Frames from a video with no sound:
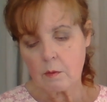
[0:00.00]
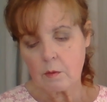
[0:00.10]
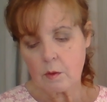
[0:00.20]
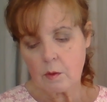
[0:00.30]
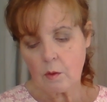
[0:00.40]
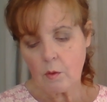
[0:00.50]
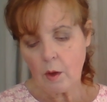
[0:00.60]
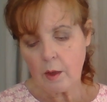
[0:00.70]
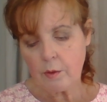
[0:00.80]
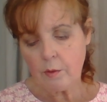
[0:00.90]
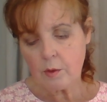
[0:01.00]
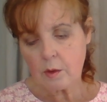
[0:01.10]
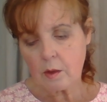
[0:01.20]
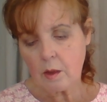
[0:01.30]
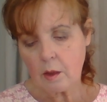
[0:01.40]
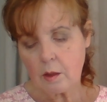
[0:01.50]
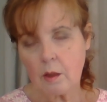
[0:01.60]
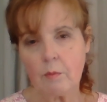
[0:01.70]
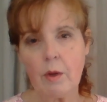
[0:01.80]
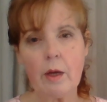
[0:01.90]
so I used to think it
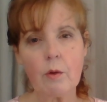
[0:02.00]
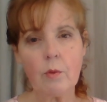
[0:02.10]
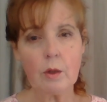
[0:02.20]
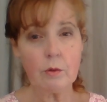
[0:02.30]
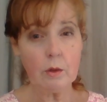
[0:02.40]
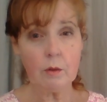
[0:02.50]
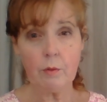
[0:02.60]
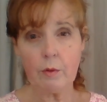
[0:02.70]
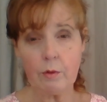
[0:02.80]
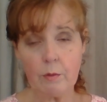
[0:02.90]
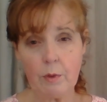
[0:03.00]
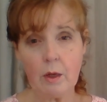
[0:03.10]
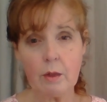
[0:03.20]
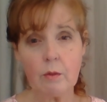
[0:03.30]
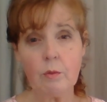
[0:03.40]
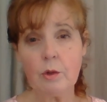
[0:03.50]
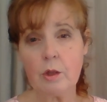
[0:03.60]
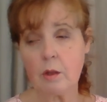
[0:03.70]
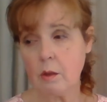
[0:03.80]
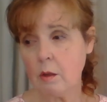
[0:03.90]
didn't matter what you did with your mind. We'll
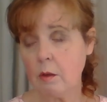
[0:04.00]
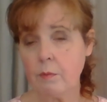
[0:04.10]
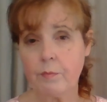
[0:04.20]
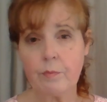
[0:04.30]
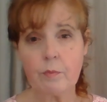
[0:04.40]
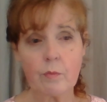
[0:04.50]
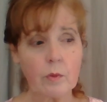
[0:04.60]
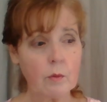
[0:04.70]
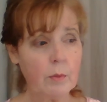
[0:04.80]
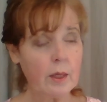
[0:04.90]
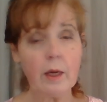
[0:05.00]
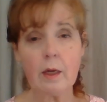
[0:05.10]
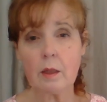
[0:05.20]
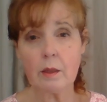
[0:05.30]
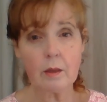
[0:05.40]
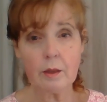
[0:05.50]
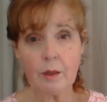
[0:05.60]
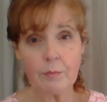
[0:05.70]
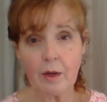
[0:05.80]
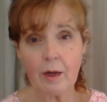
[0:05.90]
just uh, mechanically clean
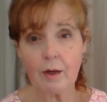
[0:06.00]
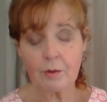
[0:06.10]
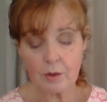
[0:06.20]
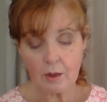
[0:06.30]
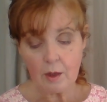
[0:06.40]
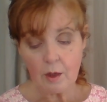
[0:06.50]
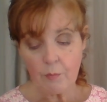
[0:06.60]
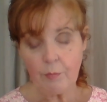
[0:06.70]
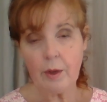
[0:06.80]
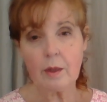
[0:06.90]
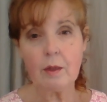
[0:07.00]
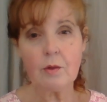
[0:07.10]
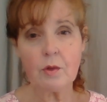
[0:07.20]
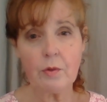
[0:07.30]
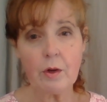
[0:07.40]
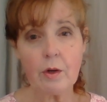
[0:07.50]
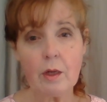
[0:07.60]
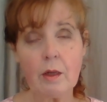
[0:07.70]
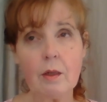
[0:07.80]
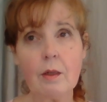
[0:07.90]
up the house. But it is a
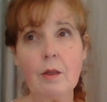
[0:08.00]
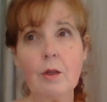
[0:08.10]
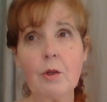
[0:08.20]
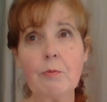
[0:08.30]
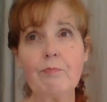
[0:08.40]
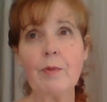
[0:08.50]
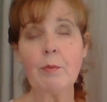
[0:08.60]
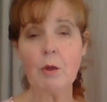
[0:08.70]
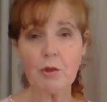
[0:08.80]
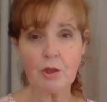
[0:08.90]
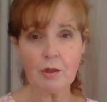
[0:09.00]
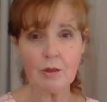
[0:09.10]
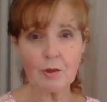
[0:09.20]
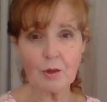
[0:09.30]
very uh, emotional,